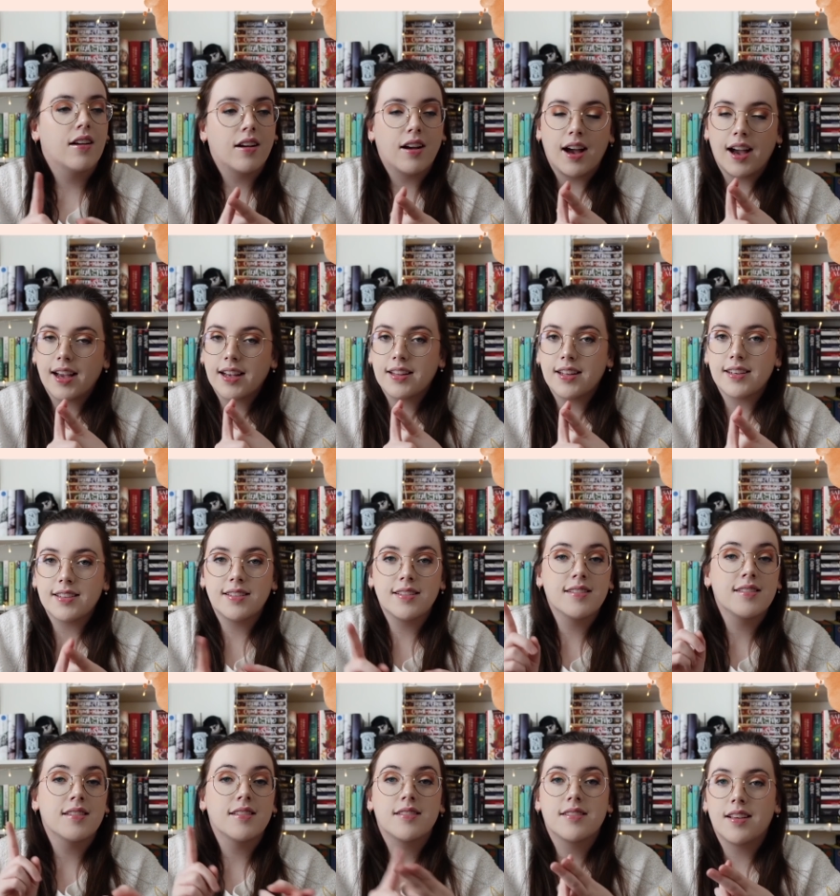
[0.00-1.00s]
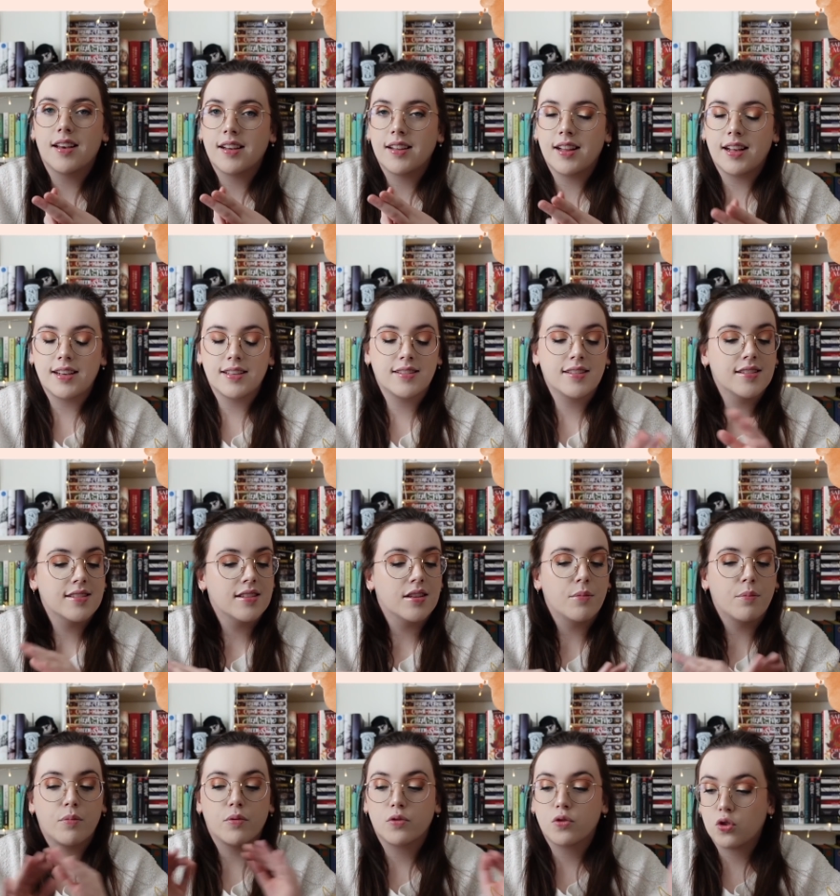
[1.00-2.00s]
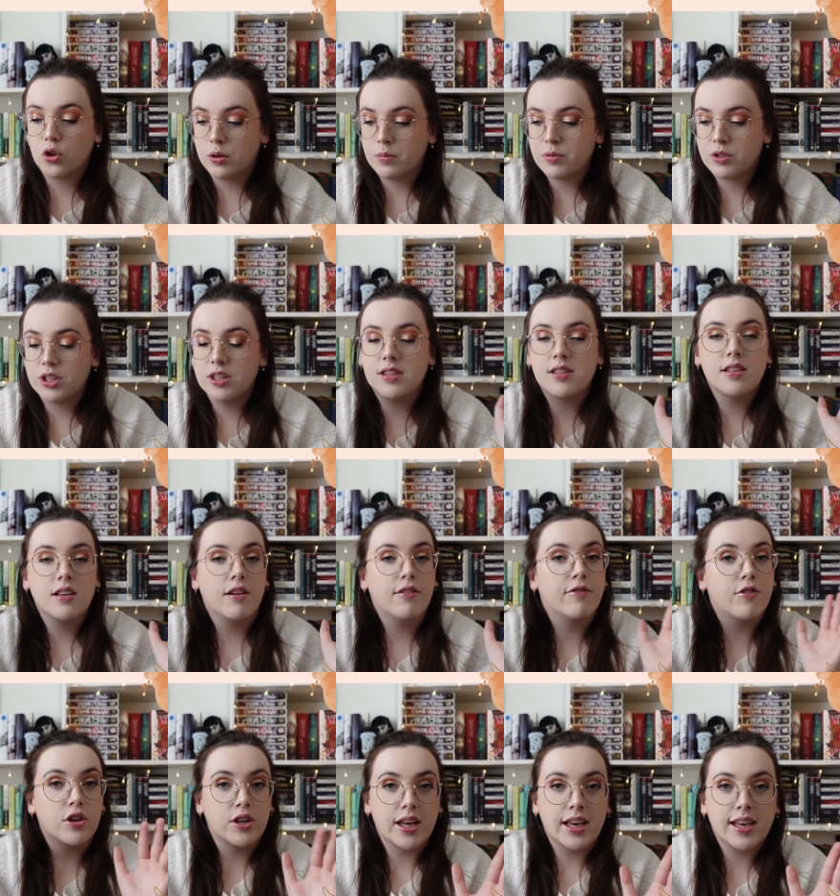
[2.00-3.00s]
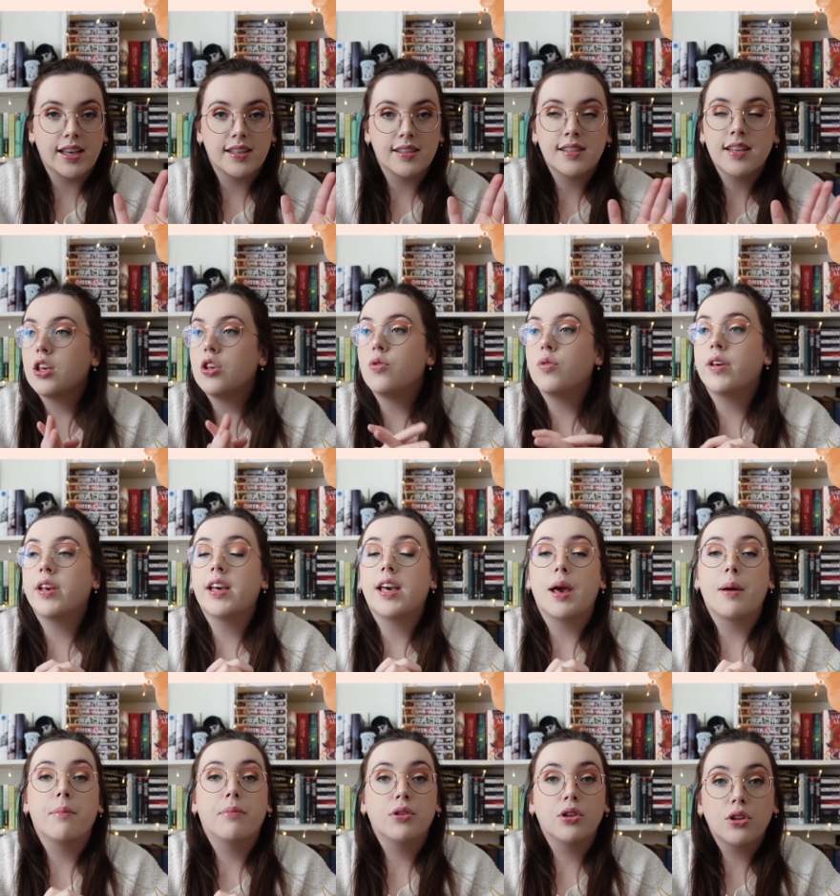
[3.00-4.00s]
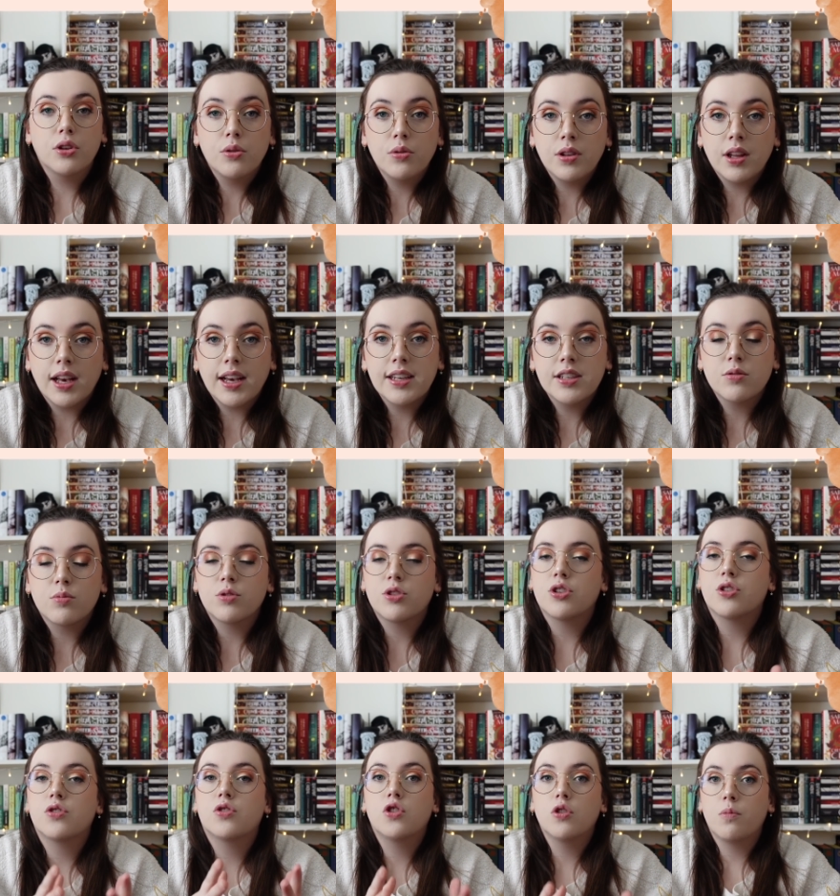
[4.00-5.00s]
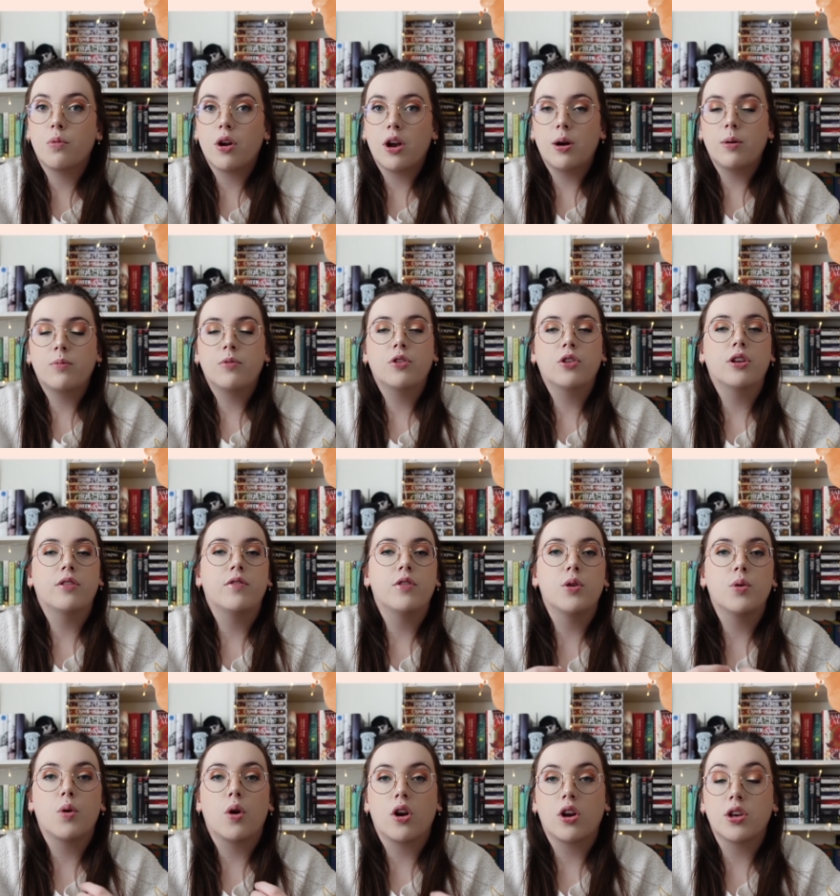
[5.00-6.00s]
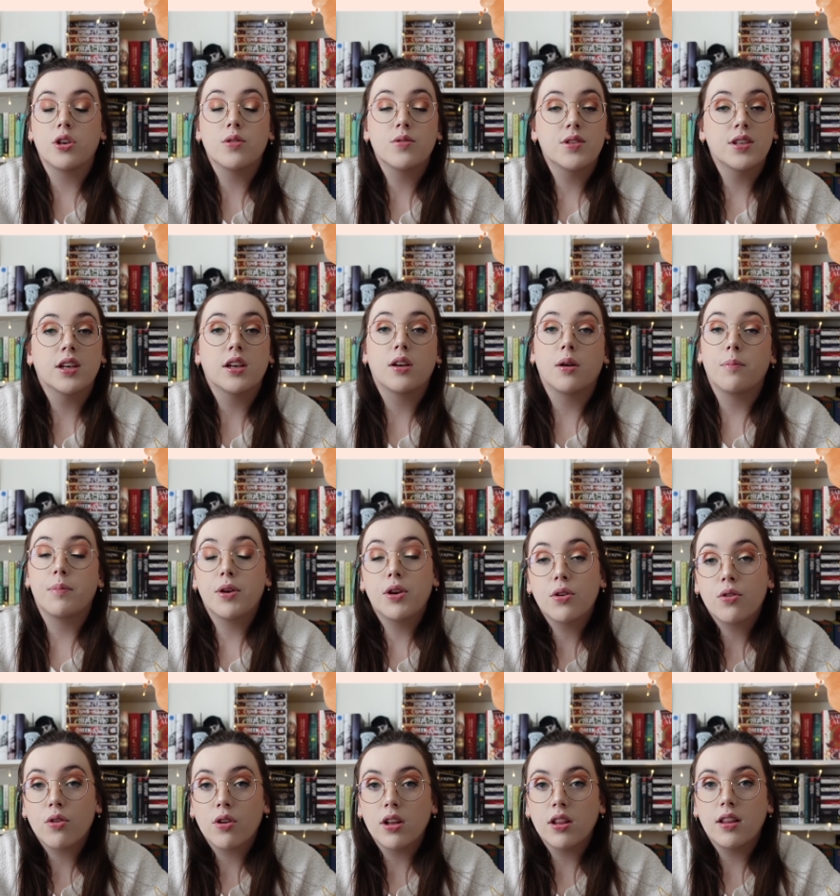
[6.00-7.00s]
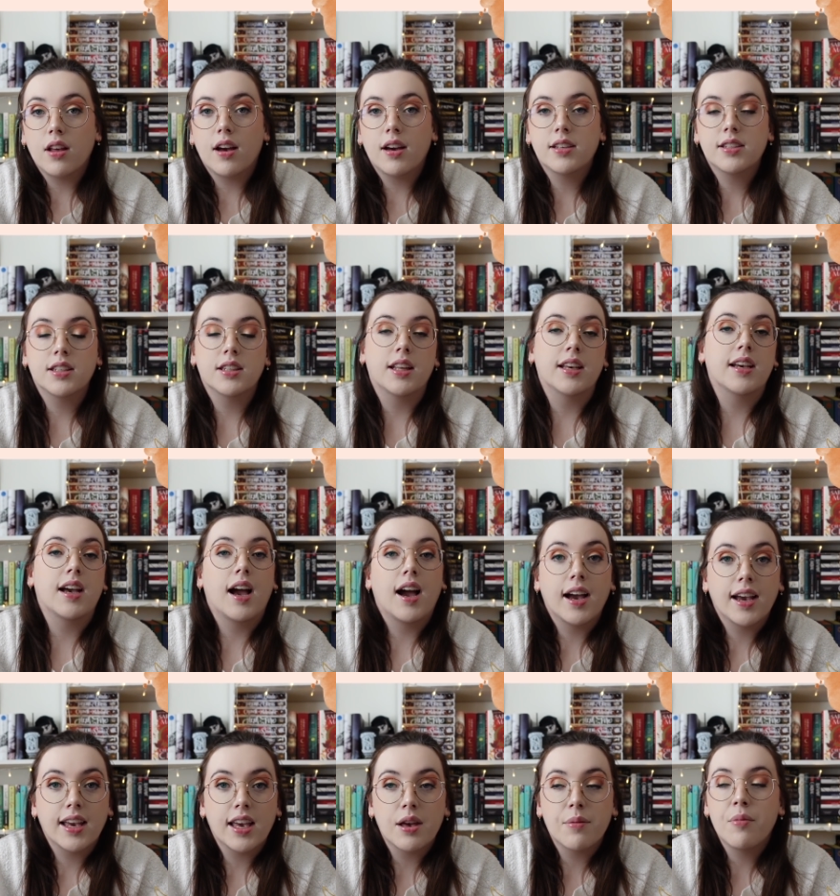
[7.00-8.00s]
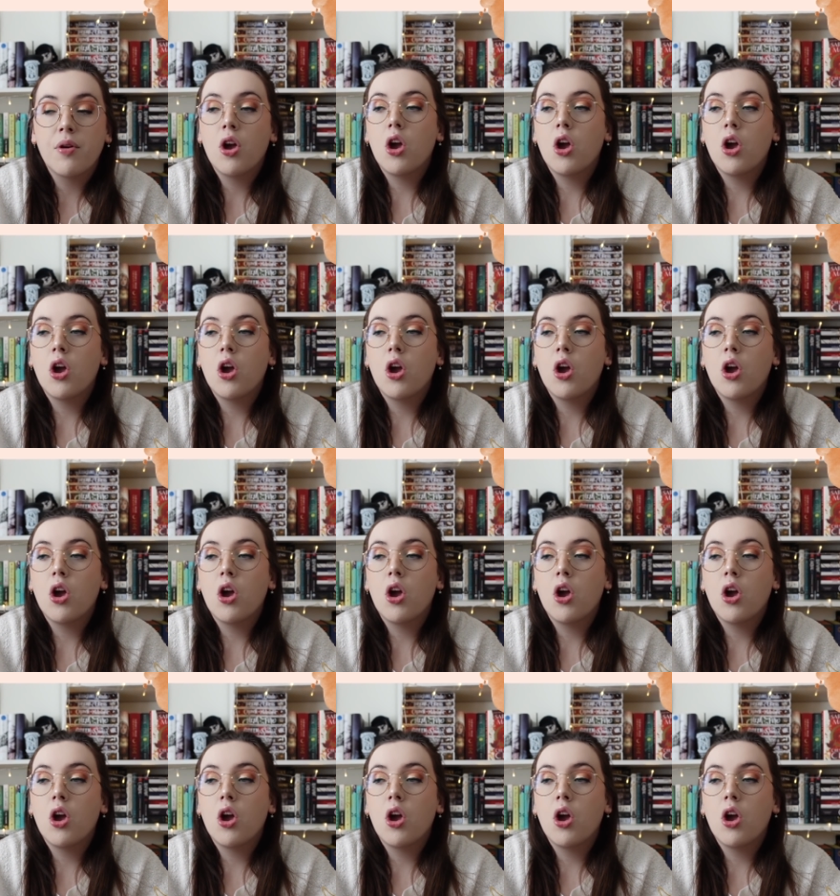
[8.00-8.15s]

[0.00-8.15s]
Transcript: eyeglasses, sunglasses, prescriptions for days. You can get blue light, which is super helpful if you are using a computer a lot, like I am,